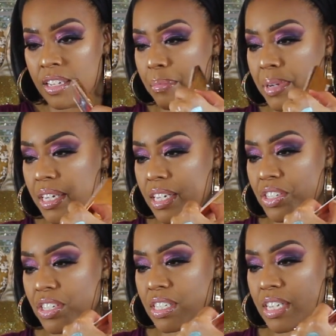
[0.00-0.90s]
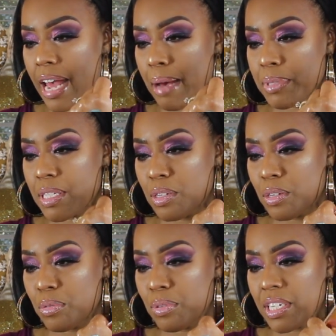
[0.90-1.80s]
I mean, it's just
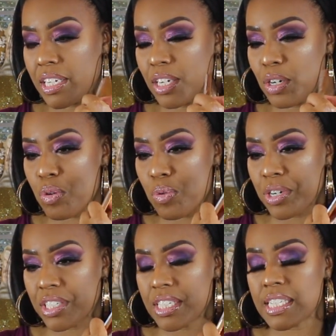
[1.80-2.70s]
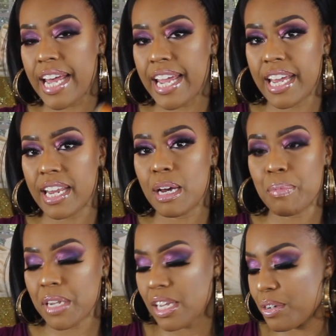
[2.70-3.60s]
absolutely gorgeous. And
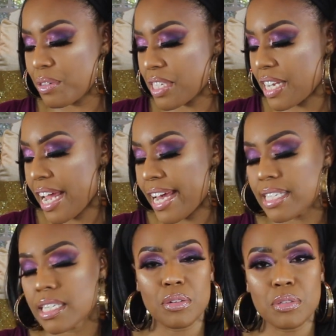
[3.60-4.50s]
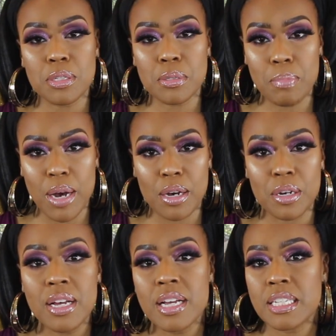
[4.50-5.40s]
up close, it has little
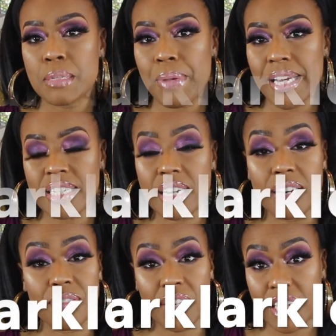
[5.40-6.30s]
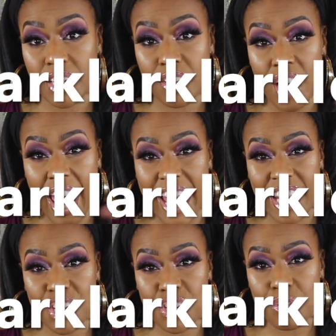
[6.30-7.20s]
small specks of glitter
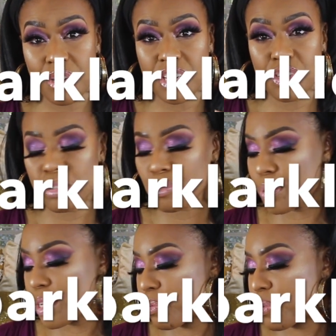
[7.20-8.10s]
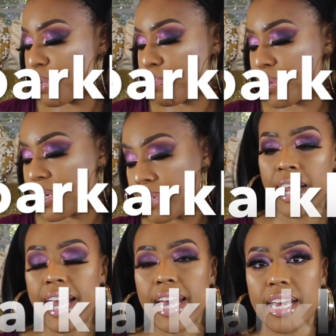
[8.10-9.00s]
added to it. It's just really, really pretty.
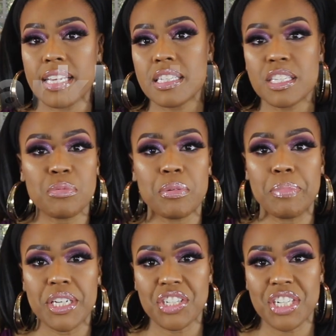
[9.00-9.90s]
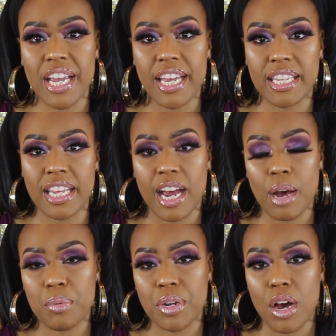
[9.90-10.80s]
And this would be a shade that
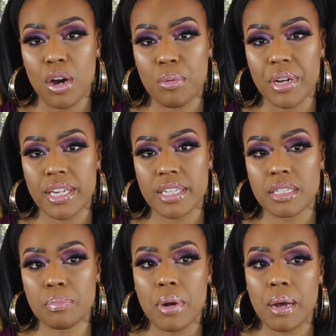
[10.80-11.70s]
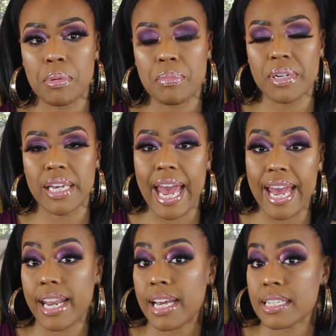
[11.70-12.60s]
I would always probably
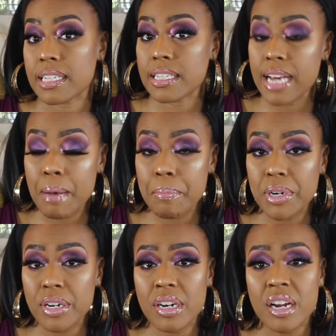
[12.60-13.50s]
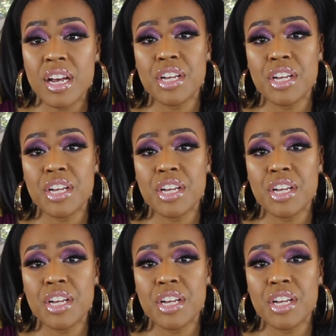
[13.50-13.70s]
add as a topper